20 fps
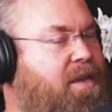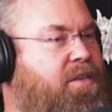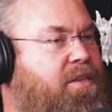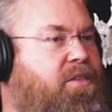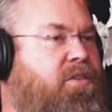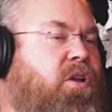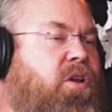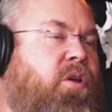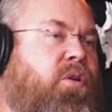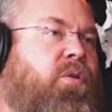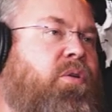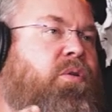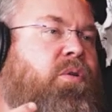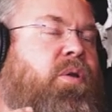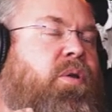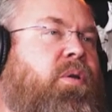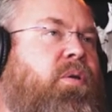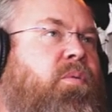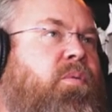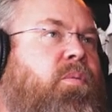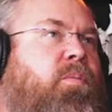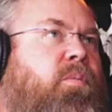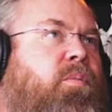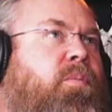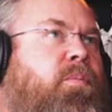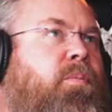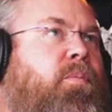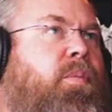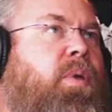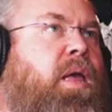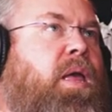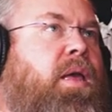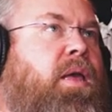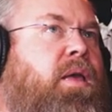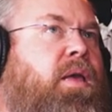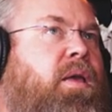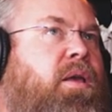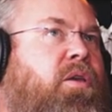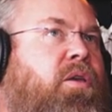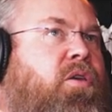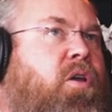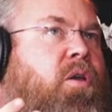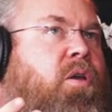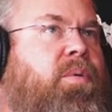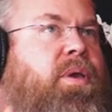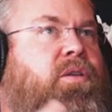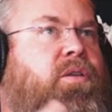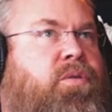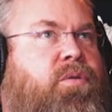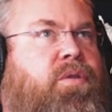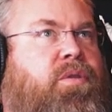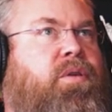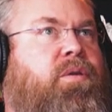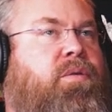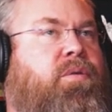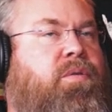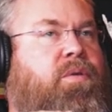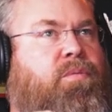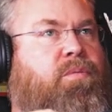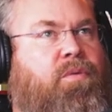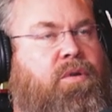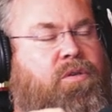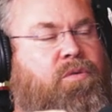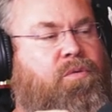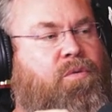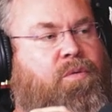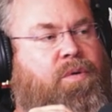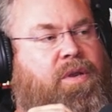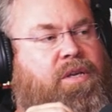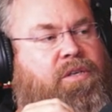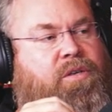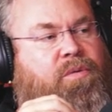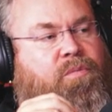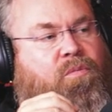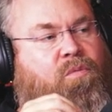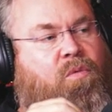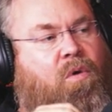So going back to the, the original question,